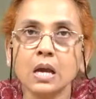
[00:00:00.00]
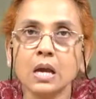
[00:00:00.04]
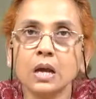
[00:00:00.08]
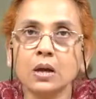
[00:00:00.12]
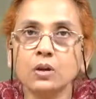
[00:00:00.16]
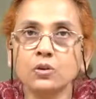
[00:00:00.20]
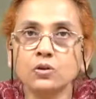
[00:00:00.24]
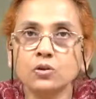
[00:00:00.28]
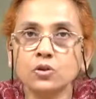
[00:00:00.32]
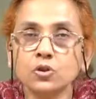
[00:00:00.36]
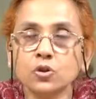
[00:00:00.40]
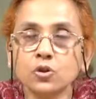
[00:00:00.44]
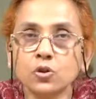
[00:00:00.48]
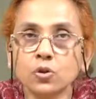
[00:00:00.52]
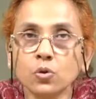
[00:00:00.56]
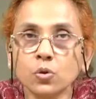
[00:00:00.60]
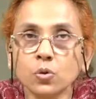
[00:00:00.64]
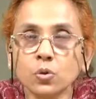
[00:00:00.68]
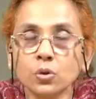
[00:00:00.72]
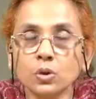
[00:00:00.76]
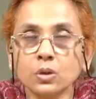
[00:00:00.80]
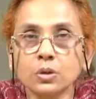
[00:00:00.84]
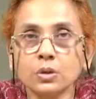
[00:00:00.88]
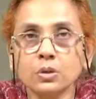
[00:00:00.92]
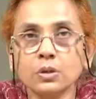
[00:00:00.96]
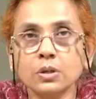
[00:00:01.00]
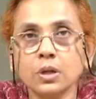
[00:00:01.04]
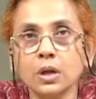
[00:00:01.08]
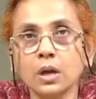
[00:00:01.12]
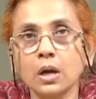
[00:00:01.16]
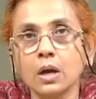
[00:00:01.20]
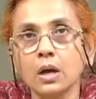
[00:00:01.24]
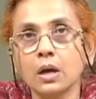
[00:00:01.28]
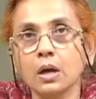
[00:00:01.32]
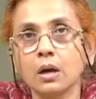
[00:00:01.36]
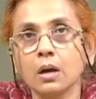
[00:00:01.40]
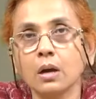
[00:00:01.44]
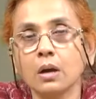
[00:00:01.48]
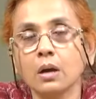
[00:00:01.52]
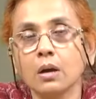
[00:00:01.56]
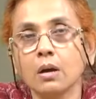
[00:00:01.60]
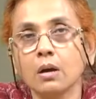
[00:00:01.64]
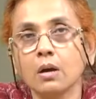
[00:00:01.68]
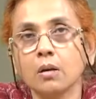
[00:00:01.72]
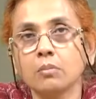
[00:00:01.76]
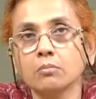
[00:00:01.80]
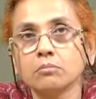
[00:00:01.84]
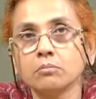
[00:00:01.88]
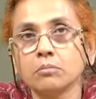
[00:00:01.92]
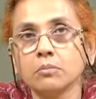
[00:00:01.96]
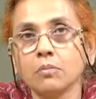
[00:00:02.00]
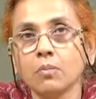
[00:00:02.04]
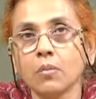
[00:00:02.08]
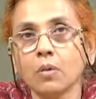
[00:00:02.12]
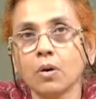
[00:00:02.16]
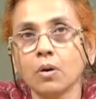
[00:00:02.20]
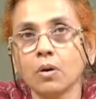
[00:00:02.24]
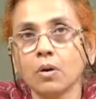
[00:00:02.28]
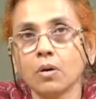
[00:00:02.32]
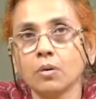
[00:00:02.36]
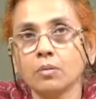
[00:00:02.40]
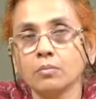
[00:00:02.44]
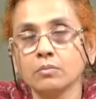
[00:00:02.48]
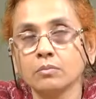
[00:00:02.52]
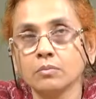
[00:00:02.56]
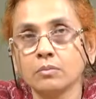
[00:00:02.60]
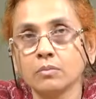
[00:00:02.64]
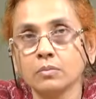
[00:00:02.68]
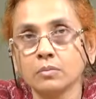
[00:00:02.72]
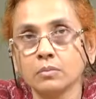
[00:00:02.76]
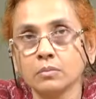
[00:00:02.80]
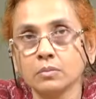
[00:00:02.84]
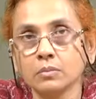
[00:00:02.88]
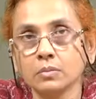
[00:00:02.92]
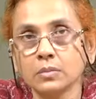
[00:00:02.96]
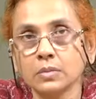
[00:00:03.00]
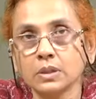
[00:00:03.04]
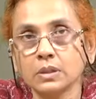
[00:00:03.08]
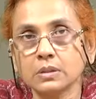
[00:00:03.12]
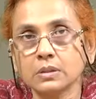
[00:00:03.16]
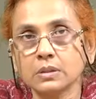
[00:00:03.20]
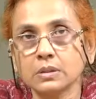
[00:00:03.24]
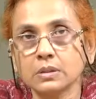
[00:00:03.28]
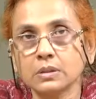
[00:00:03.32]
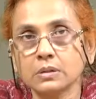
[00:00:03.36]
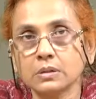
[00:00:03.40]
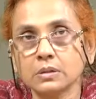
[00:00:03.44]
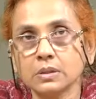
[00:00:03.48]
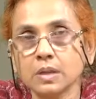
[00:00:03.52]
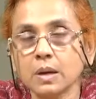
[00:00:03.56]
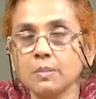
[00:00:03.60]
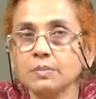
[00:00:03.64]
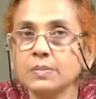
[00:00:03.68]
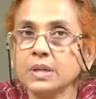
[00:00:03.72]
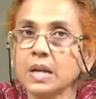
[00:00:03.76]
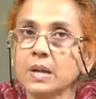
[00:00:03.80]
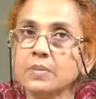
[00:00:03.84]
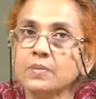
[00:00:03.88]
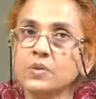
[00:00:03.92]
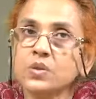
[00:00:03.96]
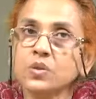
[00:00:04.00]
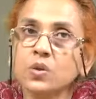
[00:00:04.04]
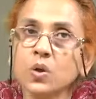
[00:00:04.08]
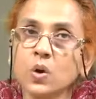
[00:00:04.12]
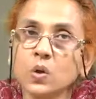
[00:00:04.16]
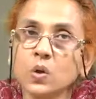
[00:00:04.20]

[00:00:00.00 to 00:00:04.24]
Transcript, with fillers: controlled uh, sometimes